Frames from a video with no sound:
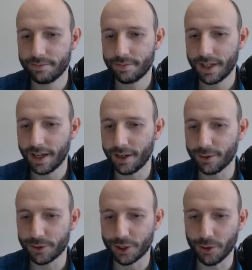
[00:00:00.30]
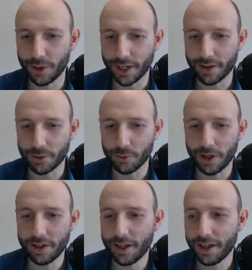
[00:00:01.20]
How's it going,
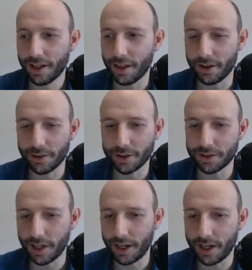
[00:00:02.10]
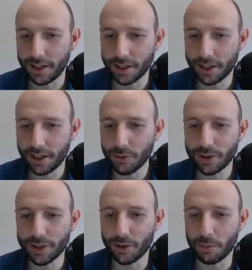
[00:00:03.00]
everyone? There is a cute
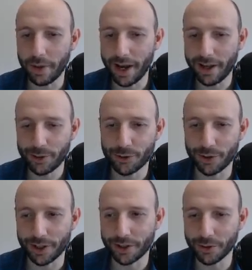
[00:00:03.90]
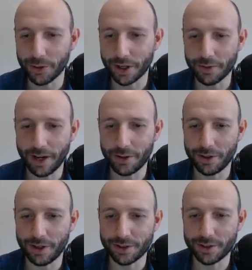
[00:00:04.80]
little math trick going around
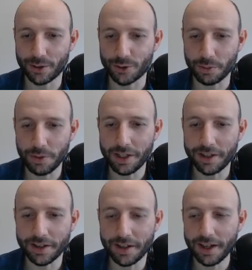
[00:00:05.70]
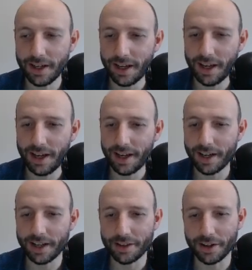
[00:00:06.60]
on social media, and
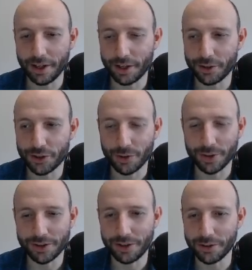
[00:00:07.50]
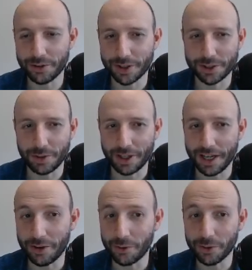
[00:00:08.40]
I thought I'd show it to you, explain
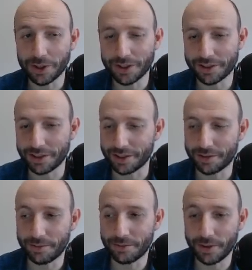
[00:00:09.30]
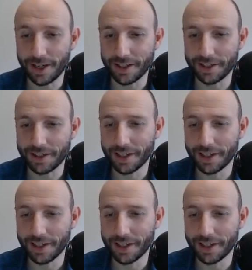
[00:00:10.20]
how it works. It's fun,